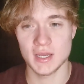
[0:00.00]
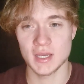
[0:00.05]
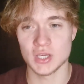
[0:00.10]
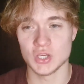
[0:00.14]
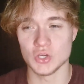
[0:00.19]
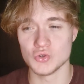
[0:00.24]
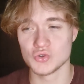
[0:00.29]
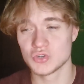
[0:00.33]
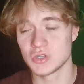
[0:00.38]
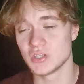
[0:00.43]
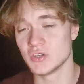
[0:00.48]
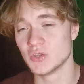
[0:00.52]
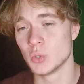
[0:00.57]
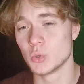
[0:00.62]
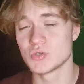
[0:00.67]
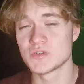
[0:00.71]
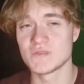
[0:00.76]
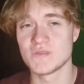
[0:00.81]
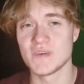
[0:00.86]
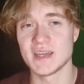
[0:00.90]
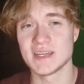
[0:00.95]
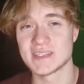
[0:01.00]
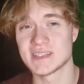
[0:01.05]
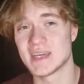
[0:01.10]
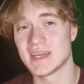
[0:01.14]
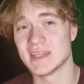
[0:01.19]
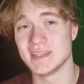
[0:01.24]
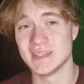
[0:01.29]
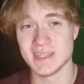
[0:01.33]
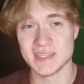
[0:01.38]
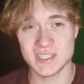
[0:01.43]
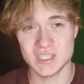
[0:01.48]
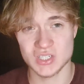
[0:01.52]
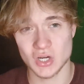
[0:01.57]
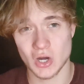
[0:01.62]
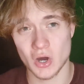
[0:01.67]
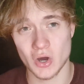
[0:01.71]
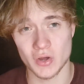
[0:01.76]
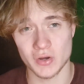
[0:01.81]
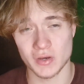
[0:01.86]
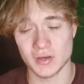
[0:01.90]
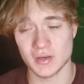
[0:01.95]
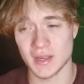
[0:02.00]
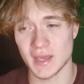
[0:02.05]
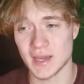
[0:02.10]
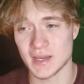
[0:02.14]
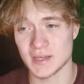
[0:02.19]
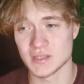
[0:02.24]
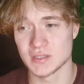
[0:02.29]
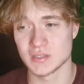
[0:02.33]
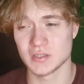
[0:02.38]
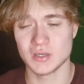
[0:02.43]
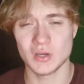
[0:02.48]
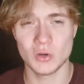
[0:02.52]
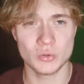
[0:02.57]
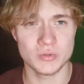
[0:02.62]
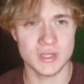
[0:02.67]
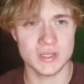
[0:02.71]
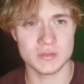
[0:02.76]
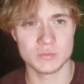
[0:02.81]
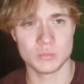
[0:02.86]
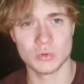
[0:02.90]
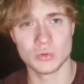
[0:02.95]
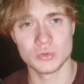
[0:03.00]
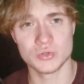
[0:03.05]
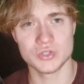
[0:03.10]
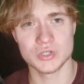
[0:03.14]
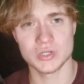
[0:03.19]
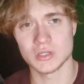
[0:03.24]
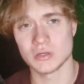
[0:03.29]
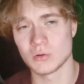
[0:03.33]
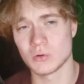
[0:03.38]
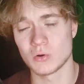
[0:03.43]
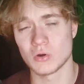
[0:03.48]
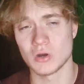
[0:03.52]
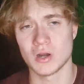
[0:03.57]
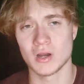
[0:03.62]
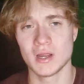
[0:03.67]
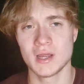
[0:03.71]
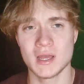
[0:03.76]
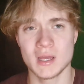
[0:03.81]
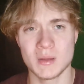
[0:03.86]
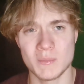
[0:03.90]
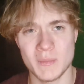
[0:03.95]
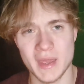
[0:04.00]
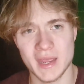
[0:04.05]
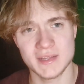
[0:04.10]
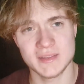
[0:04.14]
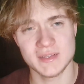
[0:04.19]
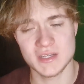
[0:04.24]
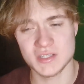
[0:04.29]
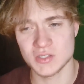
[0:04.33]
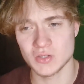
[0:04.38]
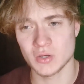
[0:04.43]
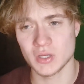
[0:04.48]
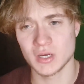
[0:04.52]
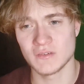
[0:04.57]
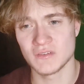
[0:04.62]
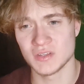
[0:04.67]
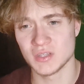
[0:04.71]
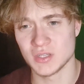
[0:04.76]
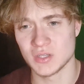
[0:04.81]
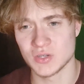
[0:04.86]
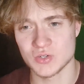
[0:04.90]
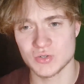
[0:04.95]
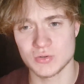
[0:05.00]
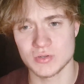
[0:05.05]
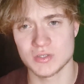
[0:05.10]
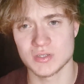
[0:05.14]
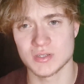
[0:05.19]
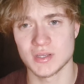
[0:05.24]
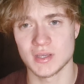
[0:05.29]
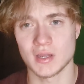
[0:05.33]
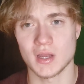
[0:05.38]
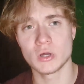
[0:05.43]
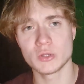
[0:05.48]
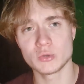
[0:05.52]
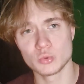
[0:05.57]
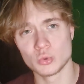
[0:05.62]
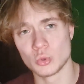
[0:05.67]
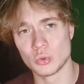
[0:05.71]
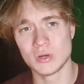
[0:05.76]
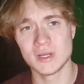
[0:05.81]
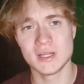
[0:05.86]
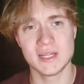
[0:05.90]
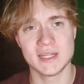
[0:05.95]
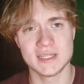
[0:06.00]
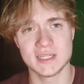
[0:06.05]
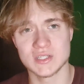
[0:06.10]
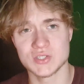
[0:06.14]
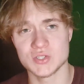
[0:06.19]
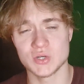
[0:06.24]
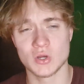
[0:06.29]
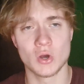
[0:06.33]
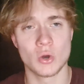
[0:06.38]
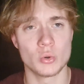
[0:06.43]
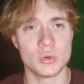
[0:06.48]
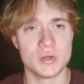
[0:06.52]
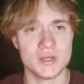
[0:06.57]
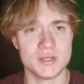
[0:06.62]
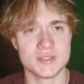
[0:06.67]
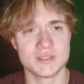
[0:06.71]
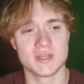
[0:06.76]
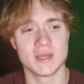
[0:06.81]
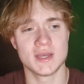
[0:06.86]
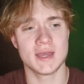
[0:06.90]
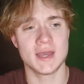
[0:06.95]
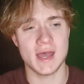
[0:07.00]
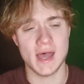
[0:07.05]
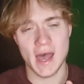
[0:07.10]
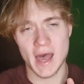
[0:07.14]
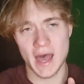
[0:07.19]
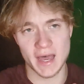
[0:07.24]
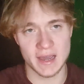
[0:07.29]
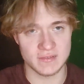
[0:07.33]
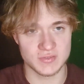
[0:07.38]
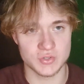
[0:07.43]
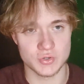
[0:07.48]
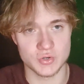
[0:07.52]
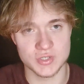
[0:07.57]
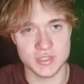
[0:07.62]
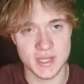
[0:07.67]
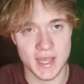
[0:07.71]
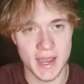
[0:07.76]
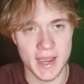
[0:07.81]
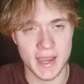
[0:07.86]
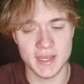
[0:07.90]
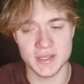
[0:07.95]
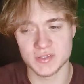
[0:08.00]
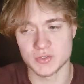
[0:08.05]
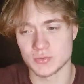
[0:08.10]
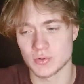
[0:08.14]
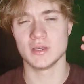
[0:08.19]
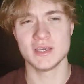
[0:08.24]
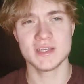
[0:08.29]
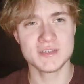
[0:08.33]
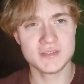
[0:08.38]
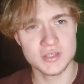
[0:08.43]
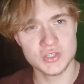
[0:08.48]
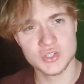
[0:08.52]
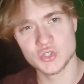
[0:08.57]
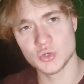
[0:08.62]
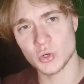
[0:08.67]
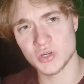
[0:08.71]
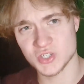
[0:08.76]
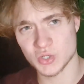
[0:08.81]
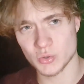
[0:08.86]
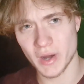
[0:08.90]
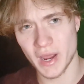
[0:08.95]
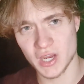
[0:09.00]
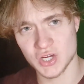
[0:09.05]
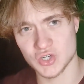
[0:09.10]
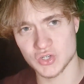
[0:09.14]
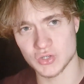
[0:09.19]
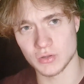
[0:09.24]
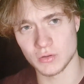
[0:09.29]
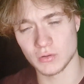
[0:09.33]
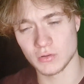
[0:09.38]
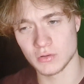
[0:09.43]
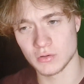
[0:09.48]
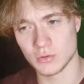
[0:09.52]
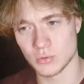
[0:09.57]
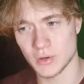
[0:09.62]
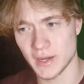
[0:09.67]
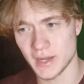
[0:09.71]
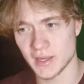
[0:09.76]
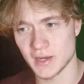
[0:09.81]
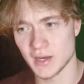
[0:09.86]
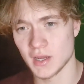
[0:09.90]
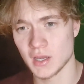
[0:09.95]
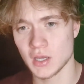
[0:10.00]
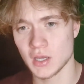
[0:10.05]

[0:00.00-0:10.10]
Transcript: Usually those things get discarded as, yo, that's bullshit, or man, that's not even interesting. What we really need to go is after science, right? Is this choice rational, right?